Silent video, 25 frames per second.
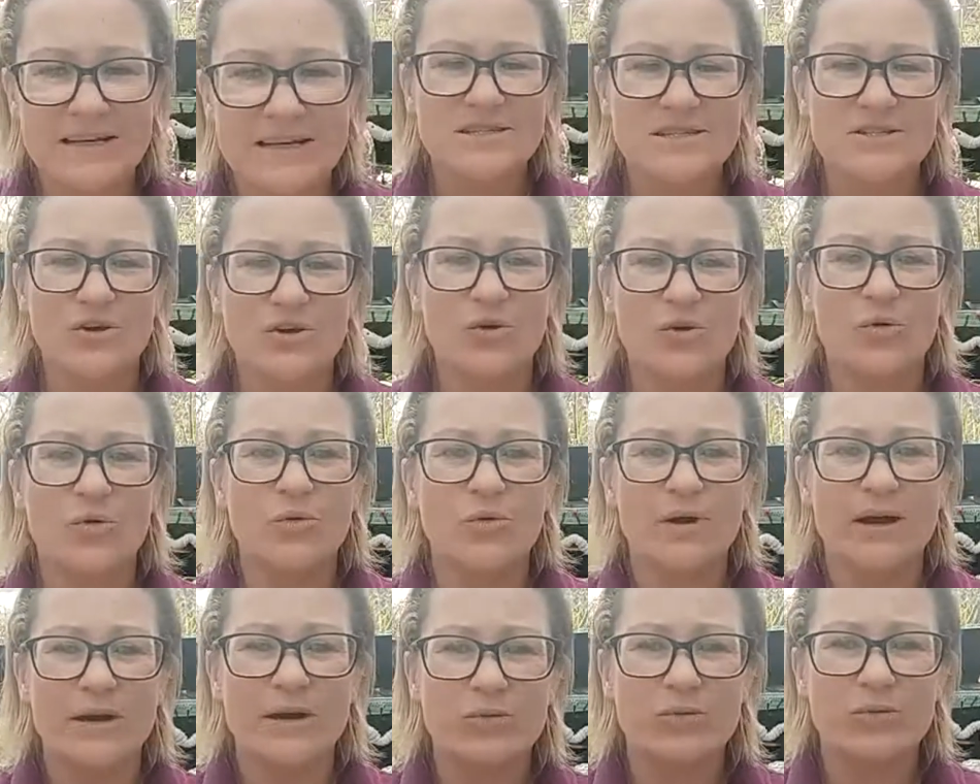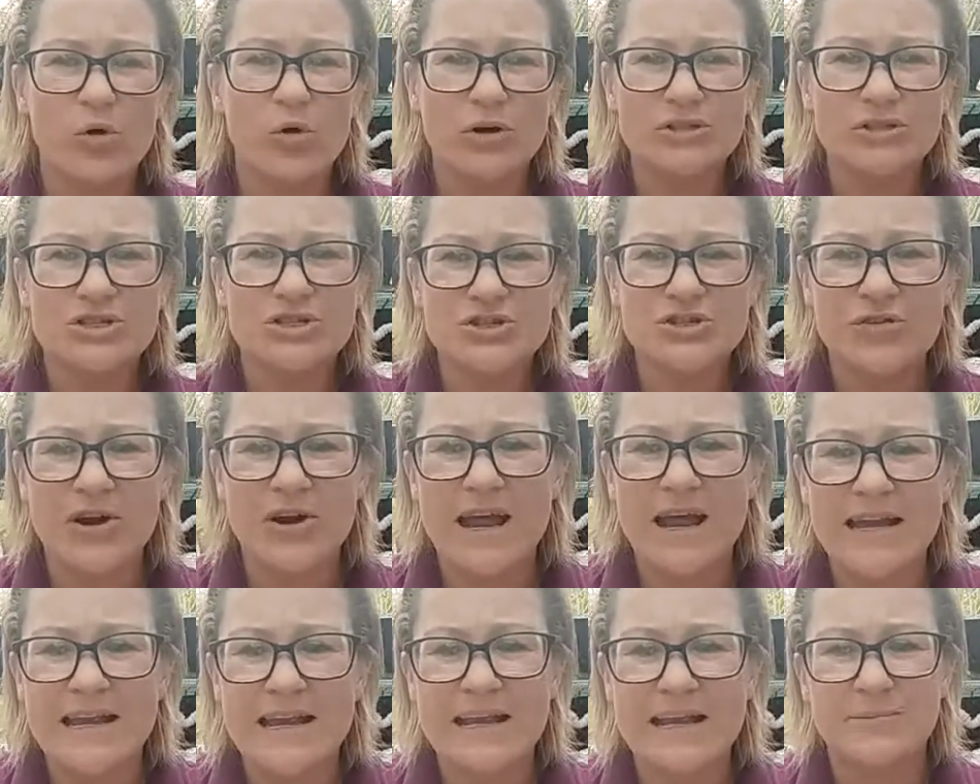So it was
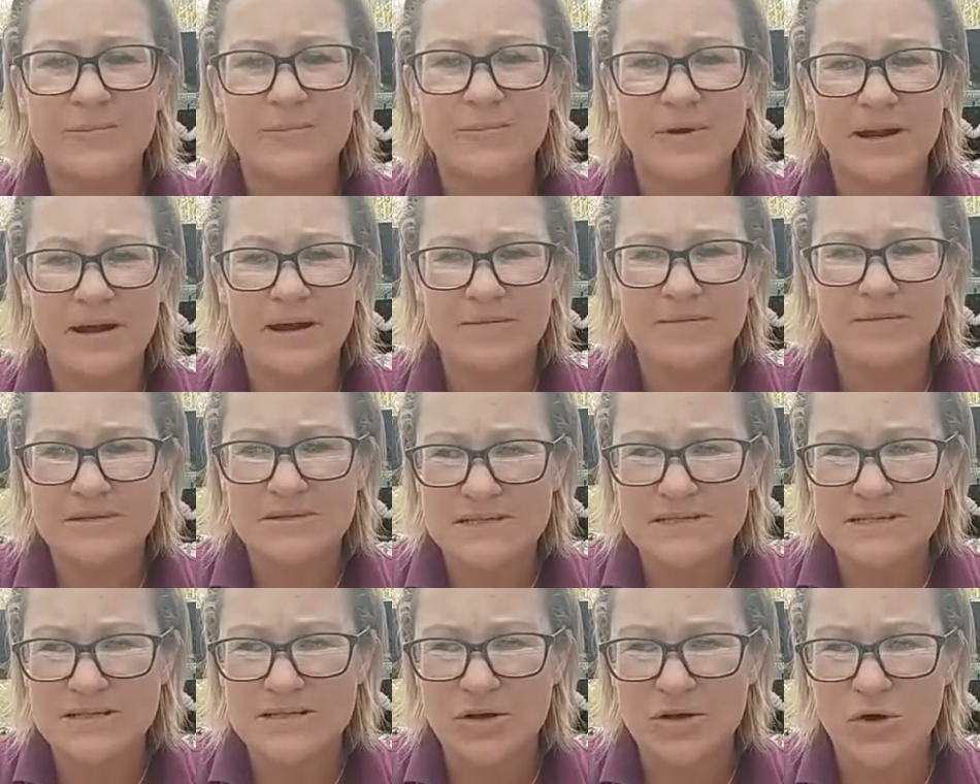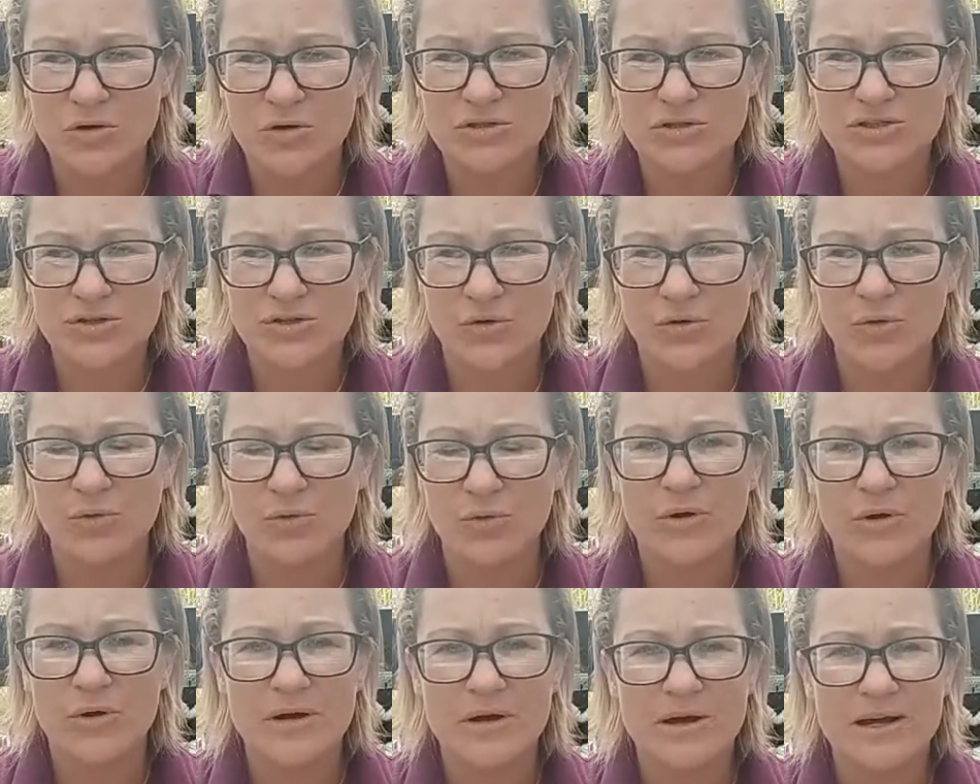draining, but I was
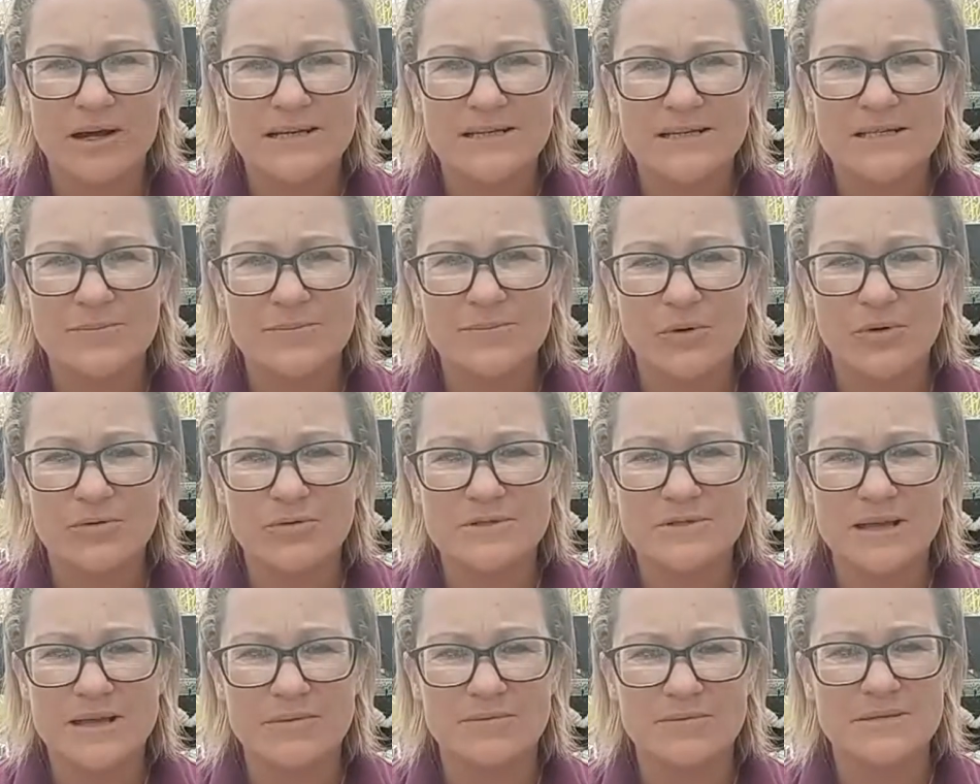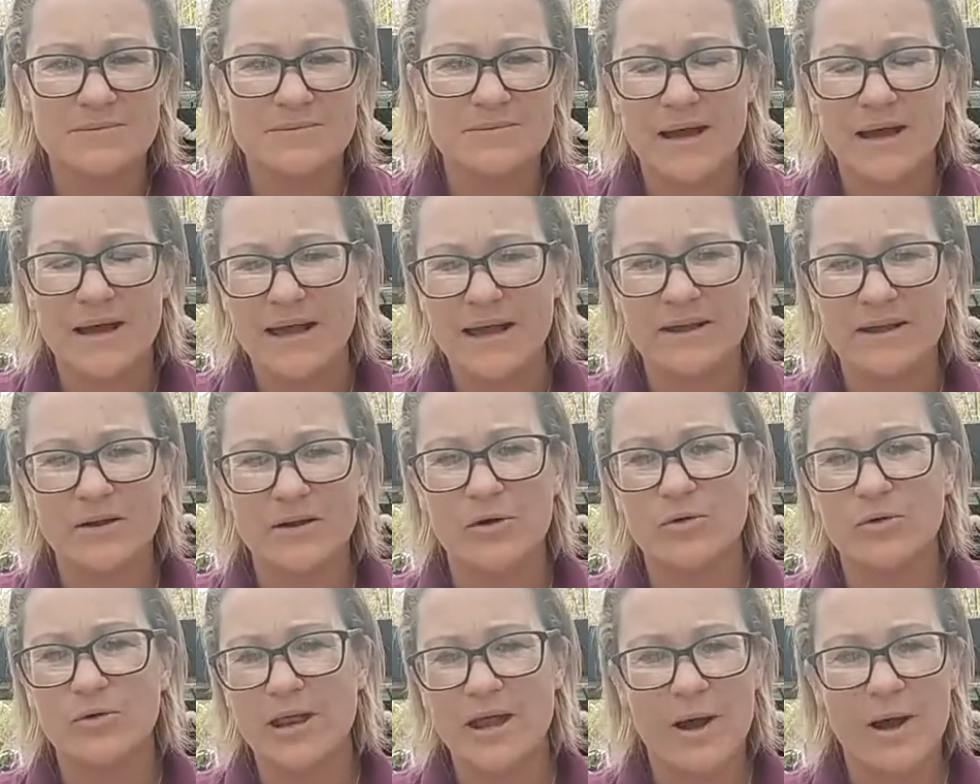also, I suppose that was my
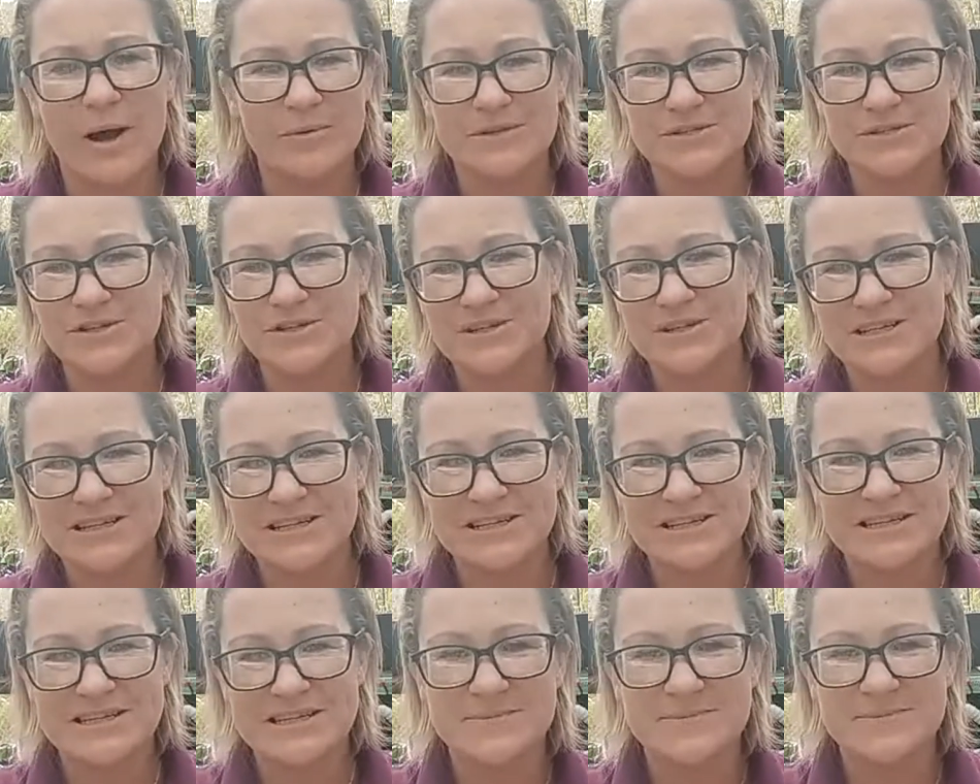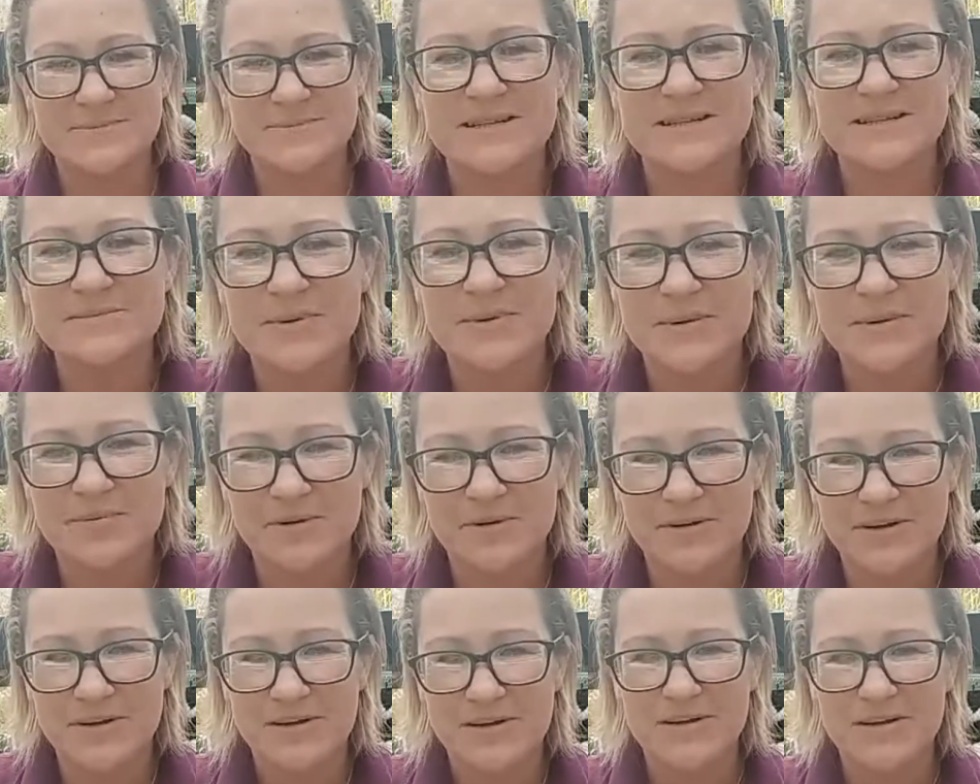only opportunity to speak to
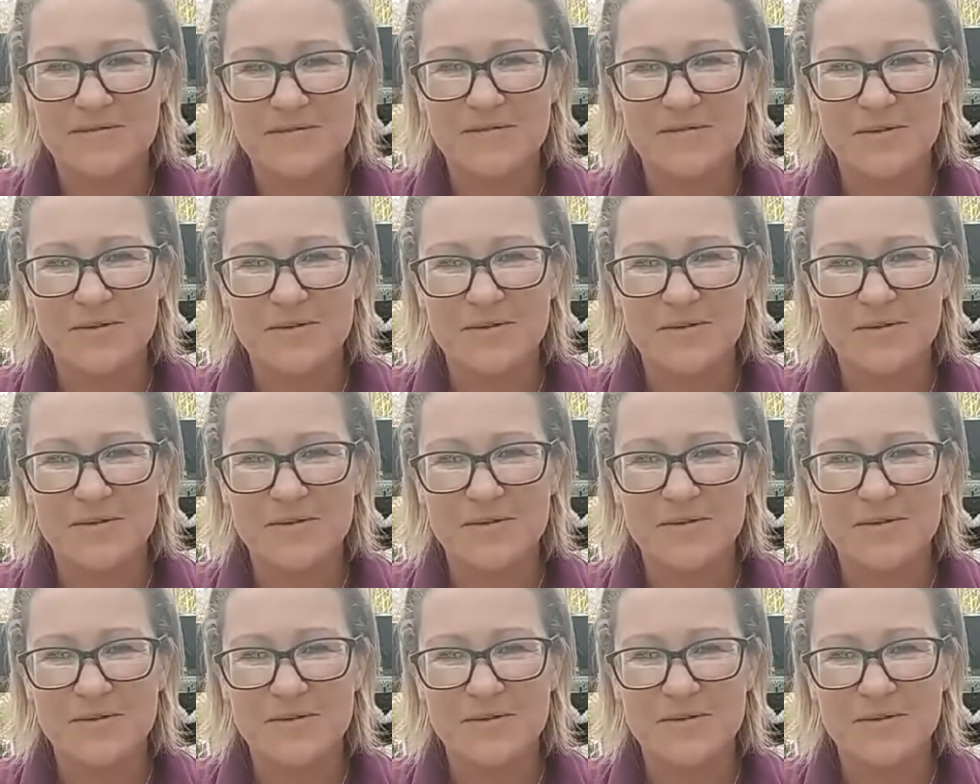people for the